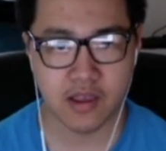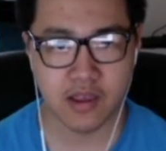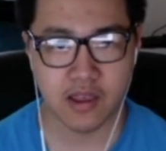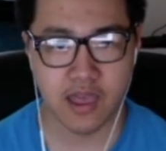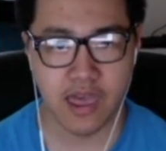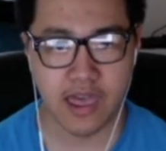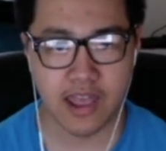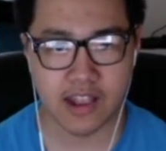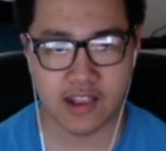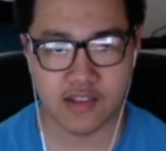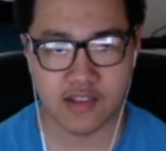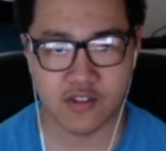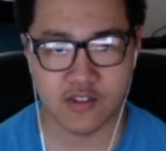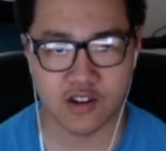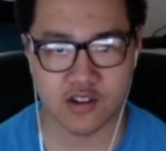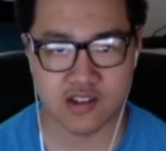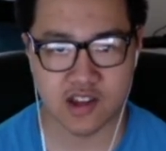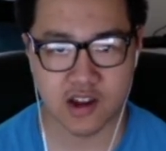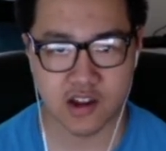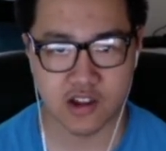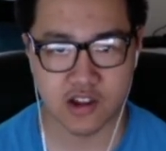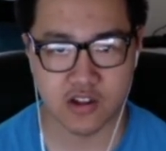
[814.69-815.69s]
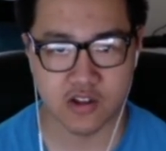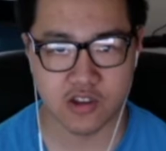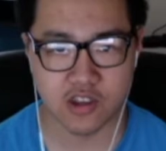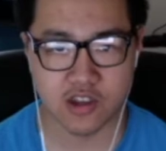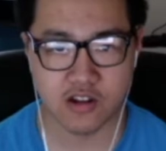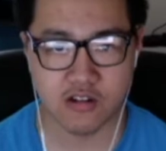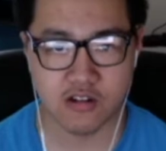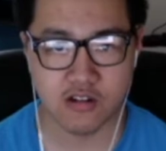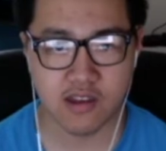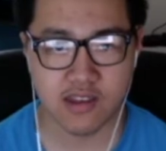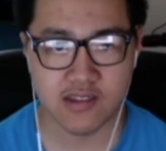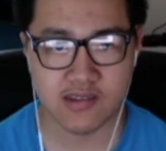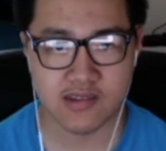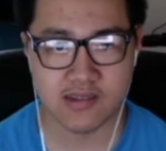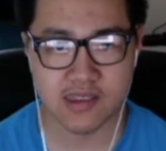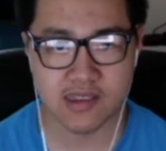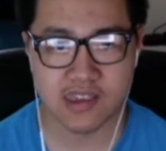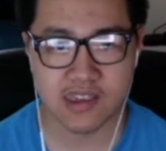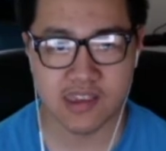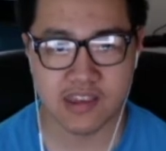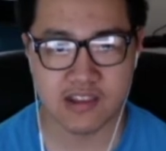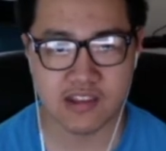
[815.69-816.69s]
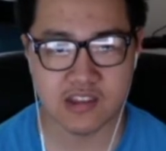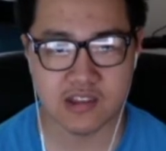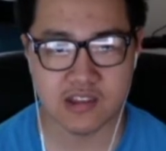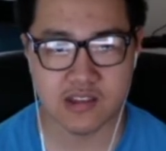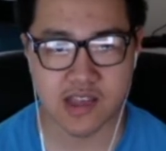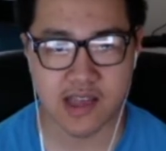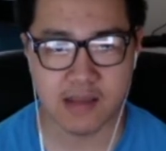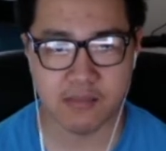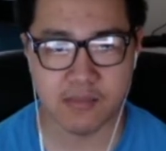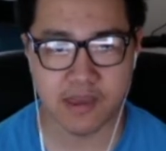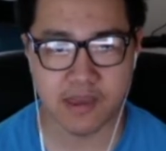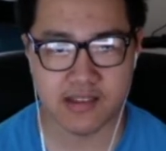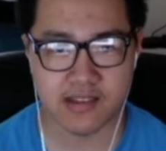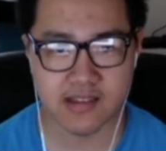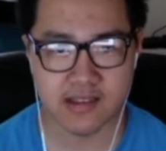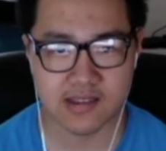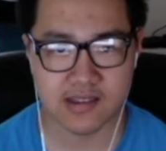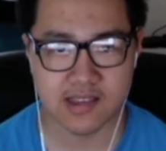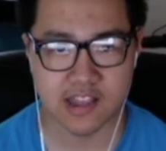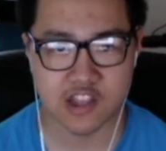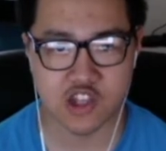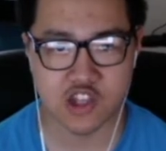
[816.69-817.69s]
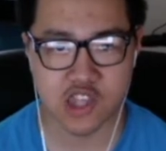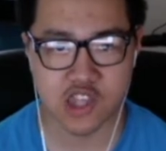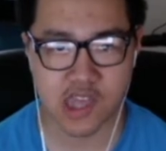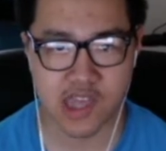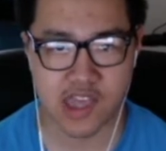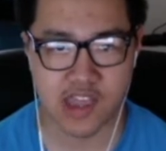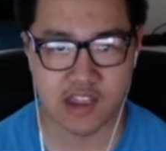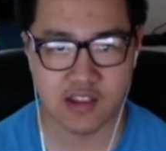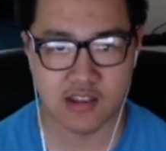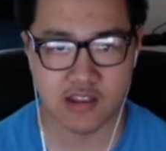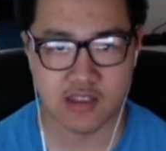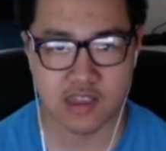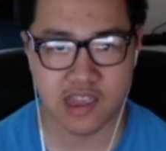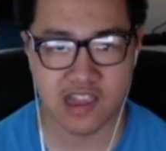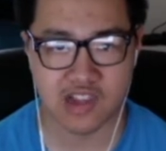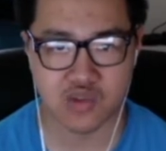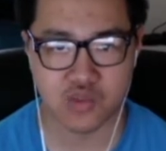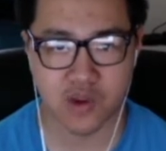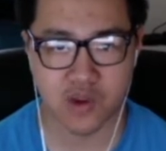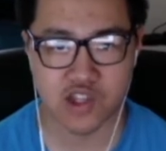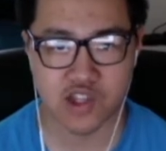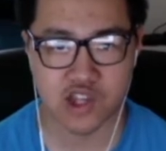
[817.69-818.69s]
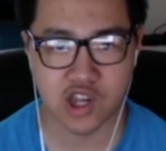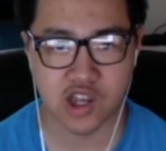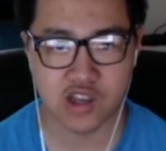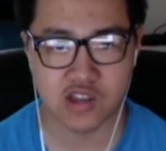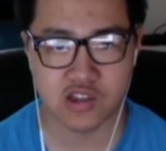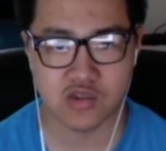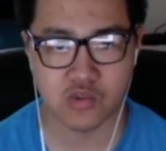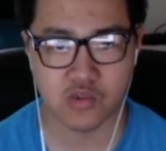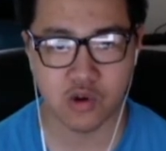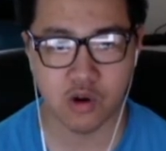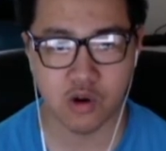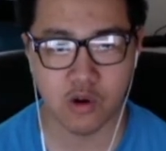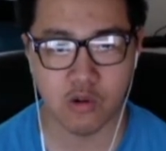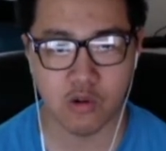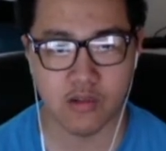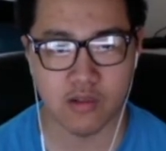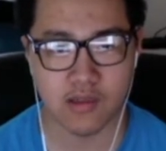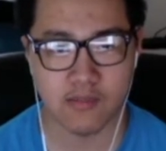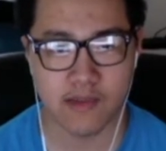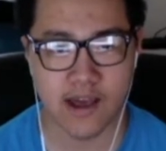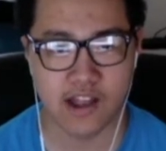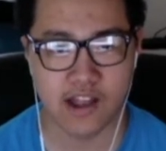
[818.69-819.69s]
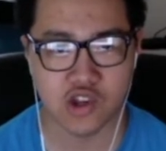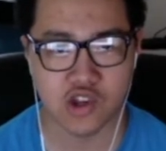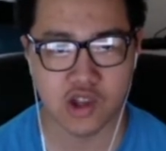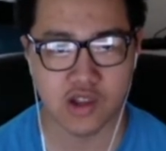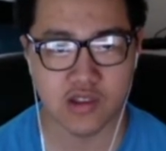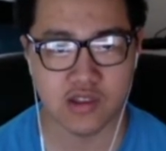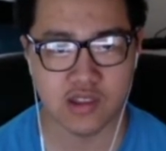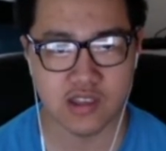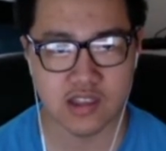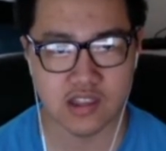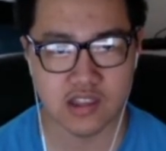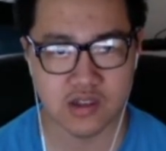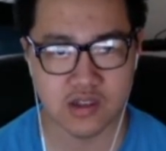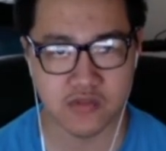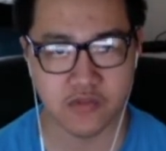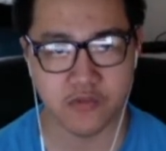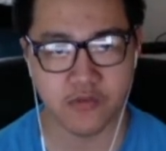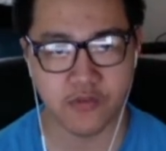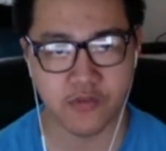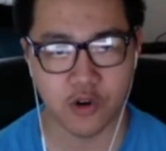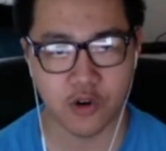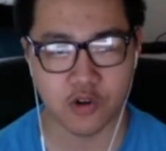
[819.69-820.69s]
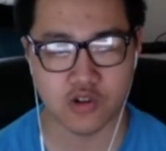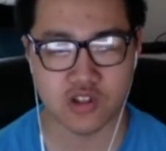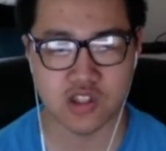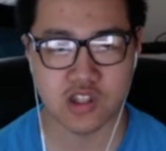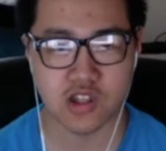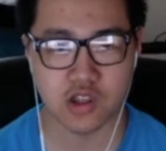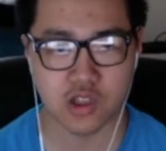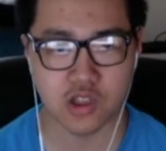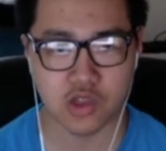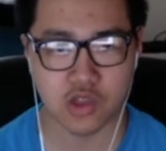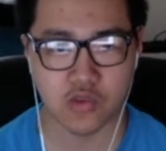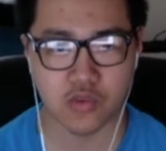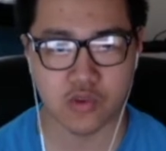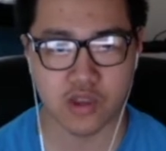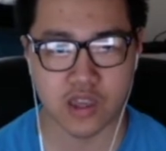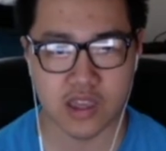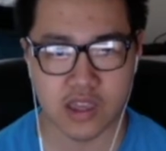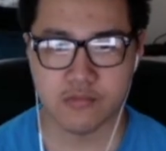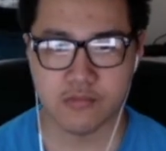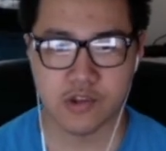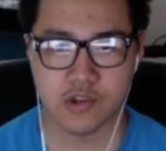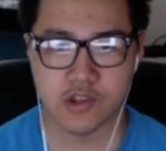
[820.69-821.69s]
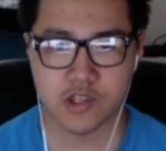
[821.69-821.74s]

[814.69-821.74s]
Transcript: And the first character here is an E, so that makes it such that this regex will only match on these first three.